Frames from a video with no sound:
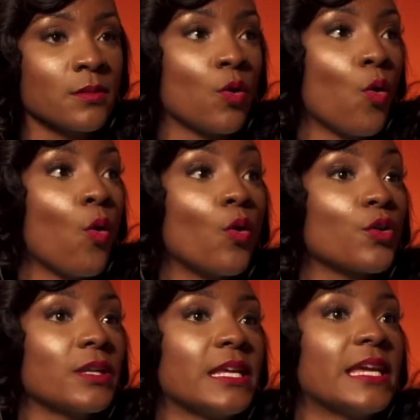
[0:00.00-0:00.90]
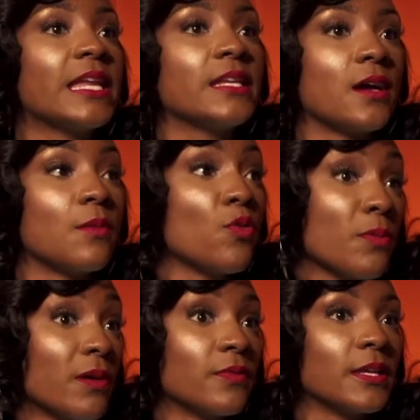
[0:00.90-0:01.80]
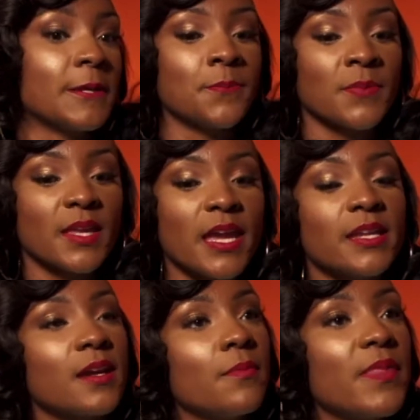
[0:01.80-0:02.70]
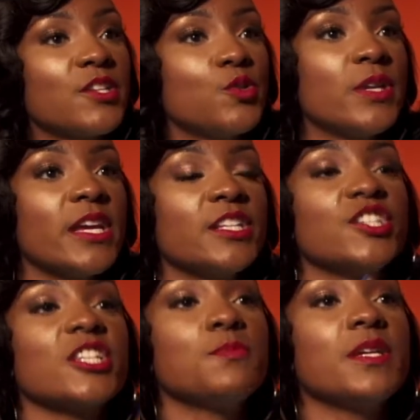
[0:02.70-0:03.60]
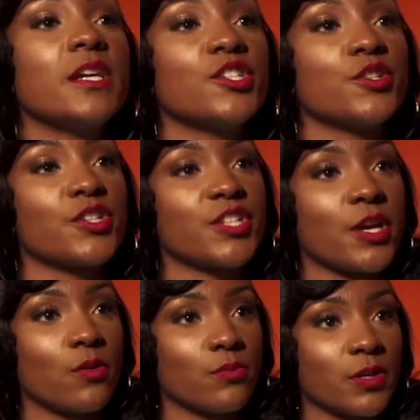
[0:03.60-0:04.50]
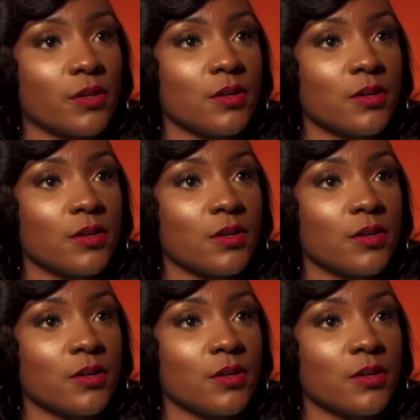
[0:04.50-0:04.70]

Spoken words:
quarterly income or monthly income that you get just because you're a shareholder.